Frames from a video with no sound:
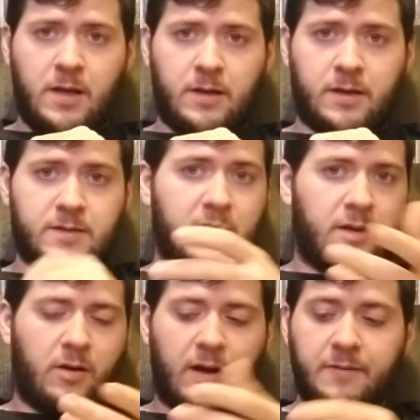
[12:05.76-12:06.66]
Because I
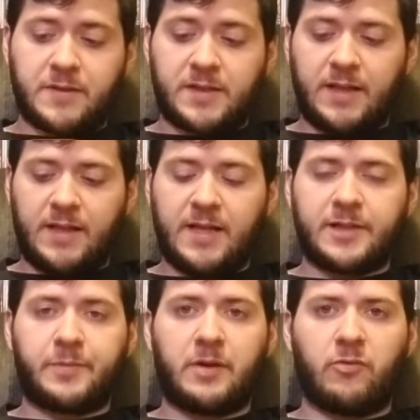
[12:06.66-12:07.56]
have the
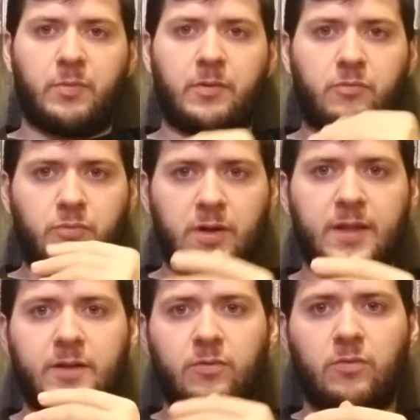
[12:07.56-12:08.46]
CDs, but it would be
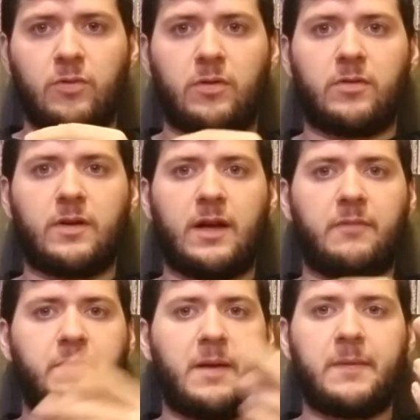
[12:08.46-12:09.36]
really cool.
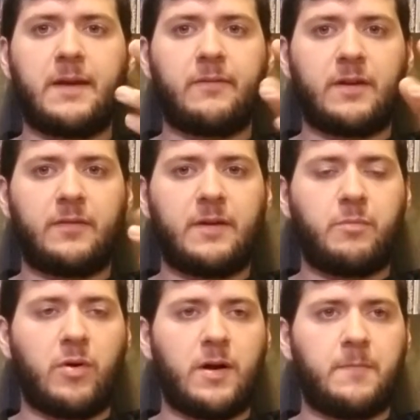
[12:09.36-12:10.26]
Maybe even if he
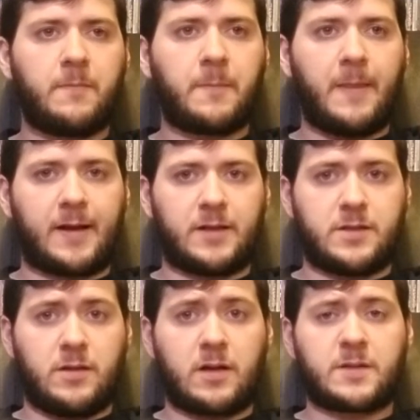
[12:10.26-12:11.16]
put like a
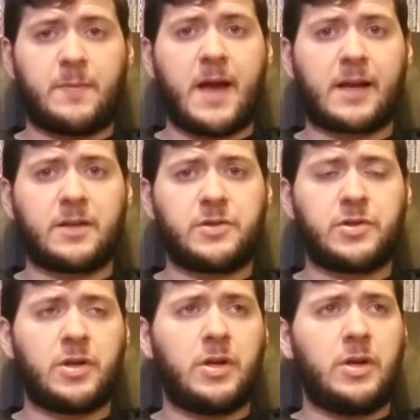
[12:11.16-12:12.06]
deluxe
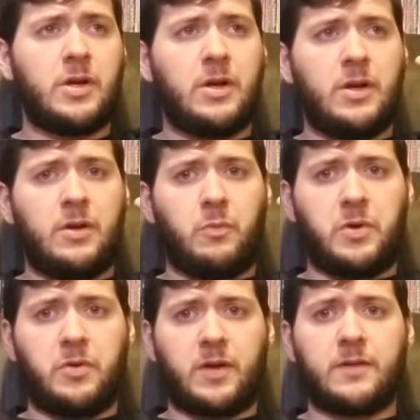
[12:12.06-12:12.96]
package where
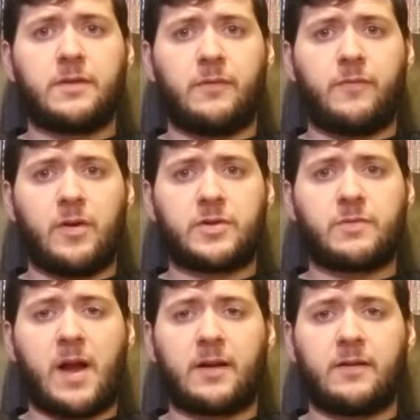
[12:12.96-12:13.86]
you get the first
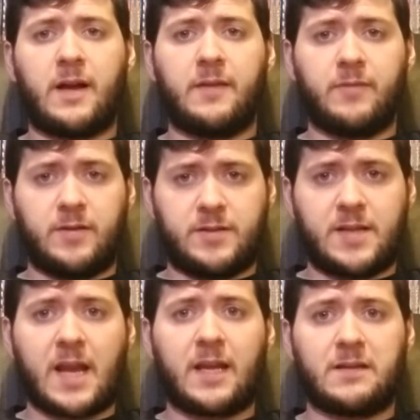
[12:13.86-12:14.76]
record and the
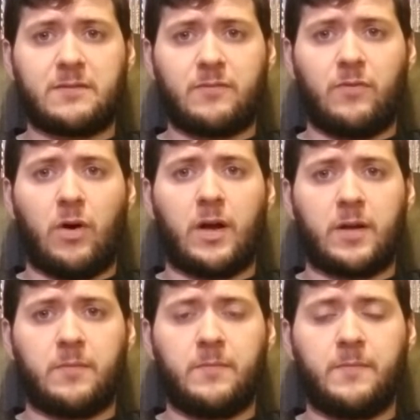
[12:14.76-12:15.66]
second
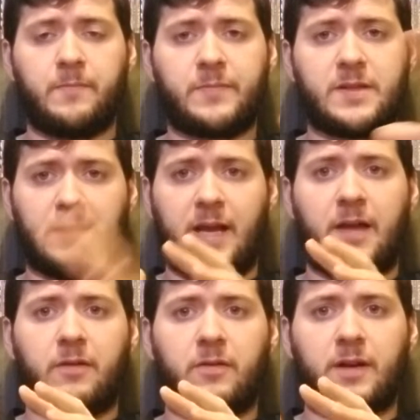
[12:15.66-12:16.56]
volume
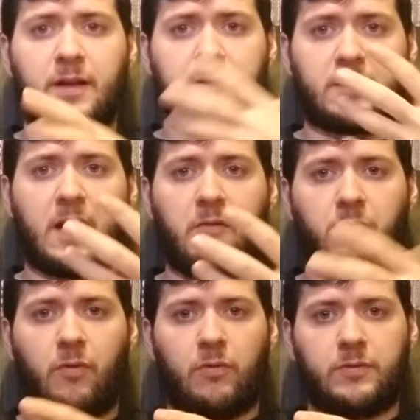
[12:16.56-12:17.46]
together in like a
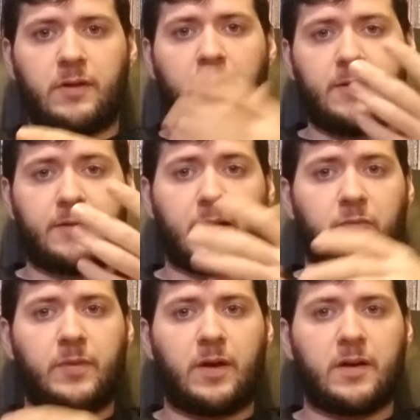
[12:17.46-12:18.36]
gatefold. I think that
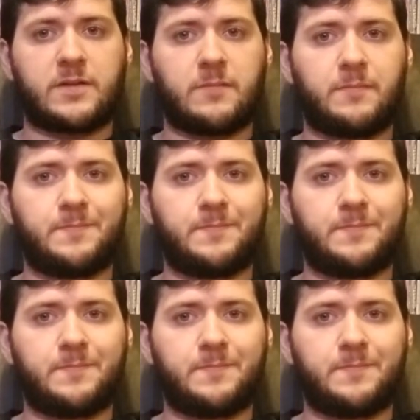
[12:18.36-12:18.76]
would be awesome.